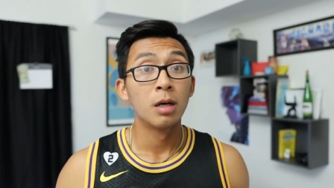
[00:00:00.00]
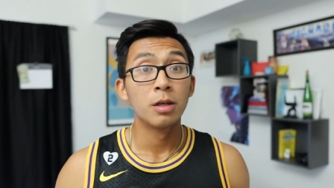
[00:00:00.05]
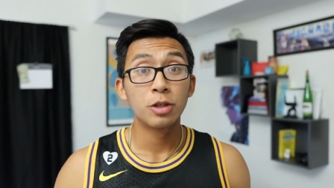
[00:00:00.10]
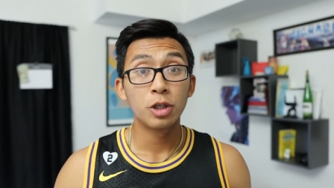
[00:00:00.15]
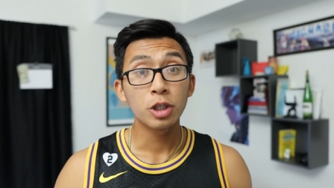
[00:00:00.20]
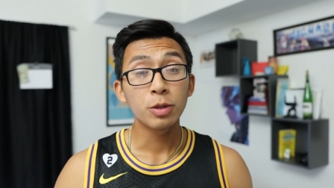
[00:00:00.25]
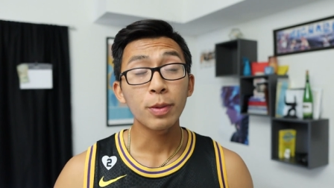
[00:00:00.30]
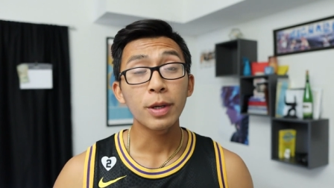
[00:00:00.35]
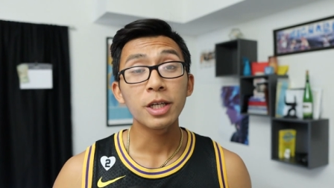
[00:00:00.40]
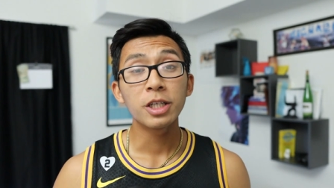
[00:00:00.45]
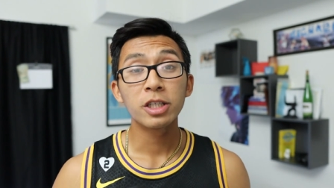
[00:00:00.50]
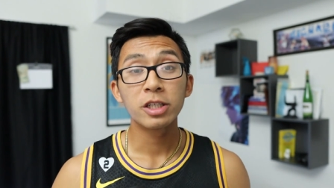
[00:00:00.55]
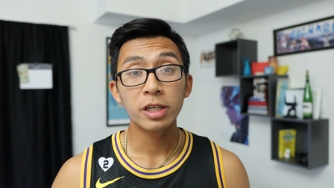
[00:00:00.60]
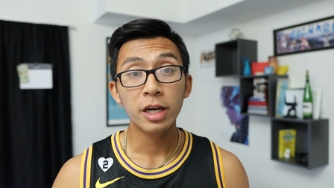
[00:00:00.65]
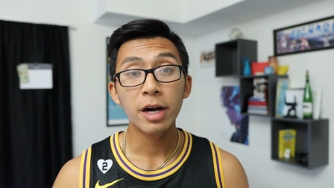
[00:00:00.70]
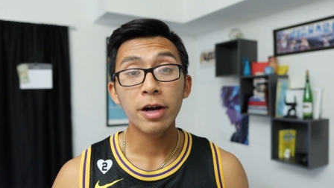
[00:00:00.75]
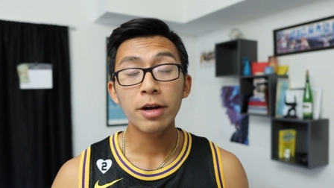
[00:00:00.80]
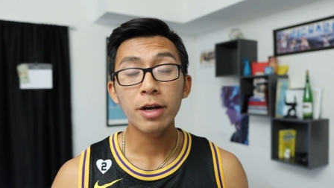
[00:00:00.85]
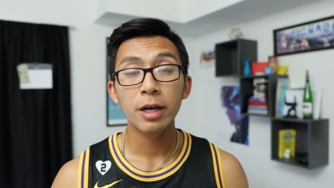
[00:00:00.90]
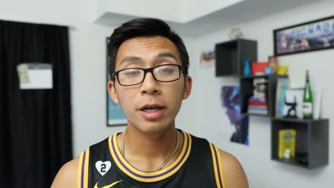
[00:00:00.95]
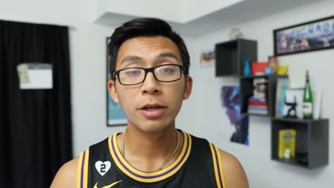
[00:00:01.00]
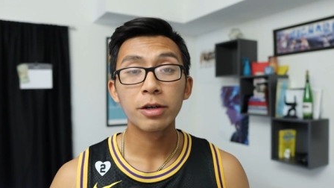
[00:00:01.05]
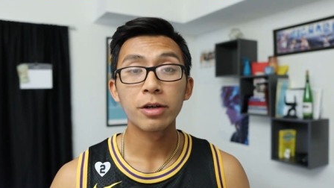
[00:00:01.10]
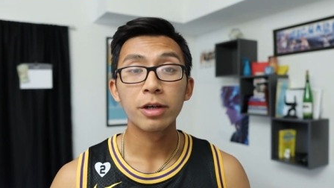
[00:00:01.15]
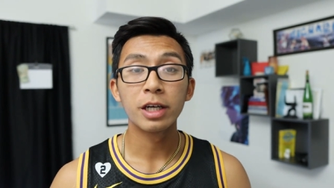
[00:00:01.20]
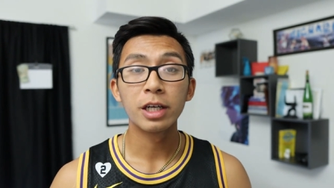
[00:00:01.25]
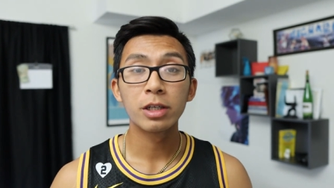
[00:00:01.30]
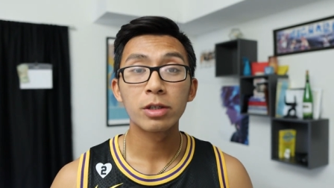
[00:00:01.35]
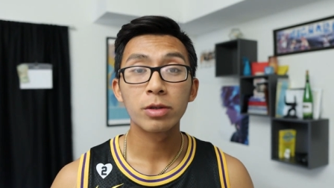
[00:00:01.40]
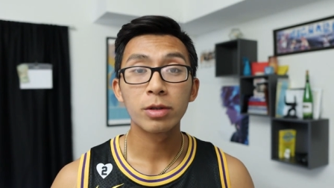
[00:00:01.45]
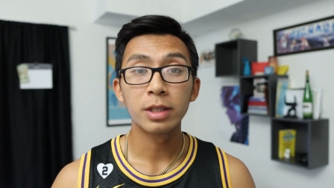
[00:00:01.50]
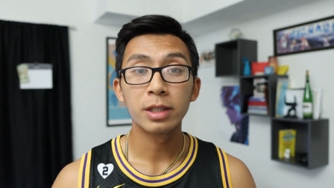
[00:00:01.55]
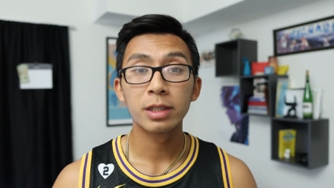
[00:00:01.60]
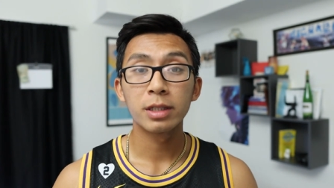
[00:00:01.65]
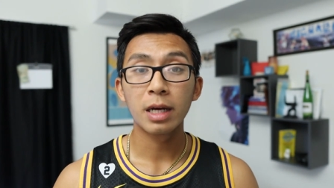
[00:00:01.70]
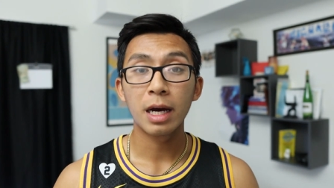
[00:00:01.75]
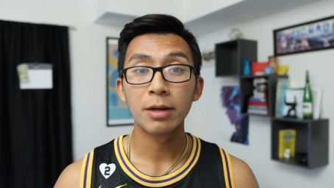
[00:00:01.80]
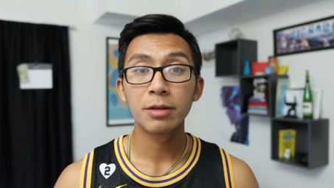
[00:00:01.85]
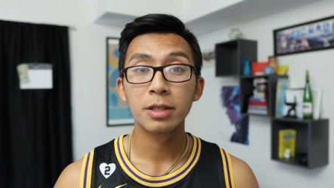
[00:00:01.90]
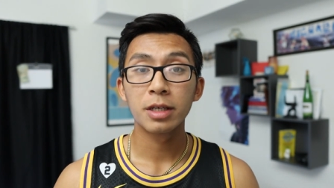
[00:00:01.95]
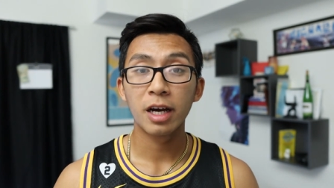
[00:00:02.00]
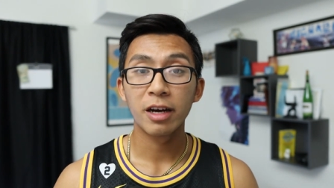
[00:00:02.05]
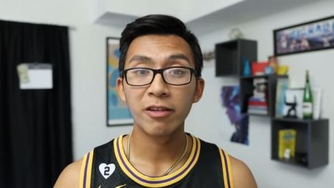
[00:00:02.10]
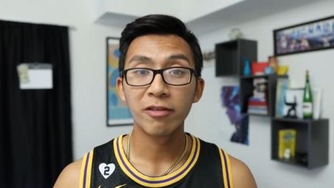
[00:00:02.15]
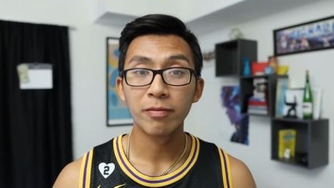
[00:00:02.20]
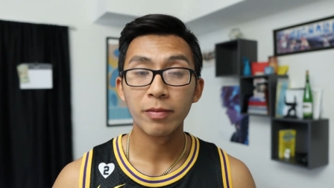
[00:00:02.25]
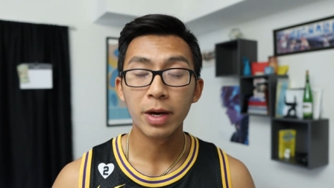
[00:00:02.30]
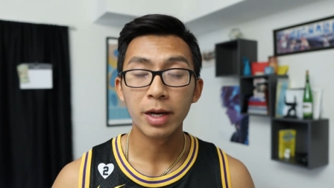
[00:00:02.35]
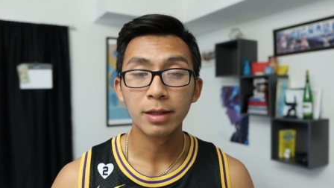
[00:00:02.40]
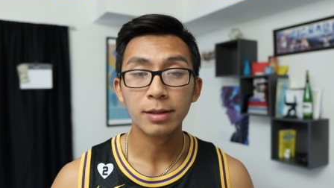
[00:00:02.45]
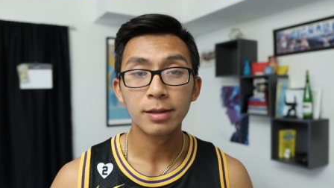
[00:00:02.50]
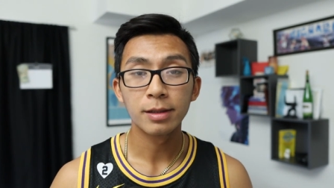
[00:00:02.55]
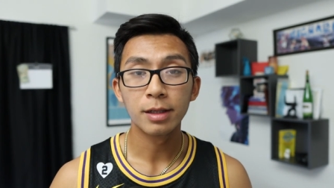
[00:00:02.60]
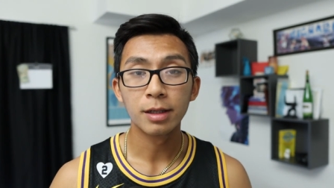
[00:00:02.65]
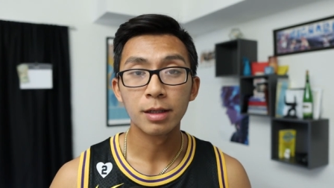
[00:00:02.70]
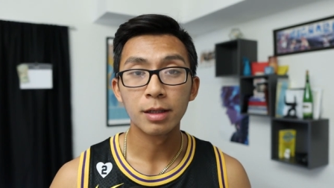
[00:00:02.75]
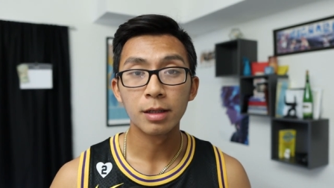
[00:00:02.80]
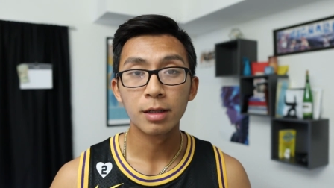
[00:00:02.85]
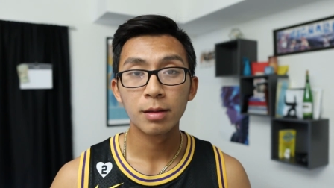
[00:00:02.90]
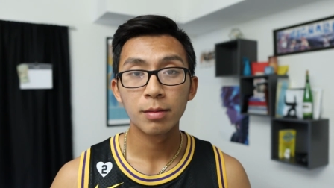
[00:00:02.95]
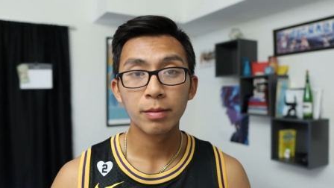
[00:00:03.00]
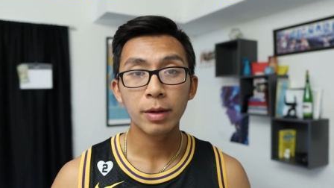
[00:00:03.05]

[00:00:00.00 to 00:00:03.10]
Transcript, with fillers: Just by sharing your interests outside of medicine,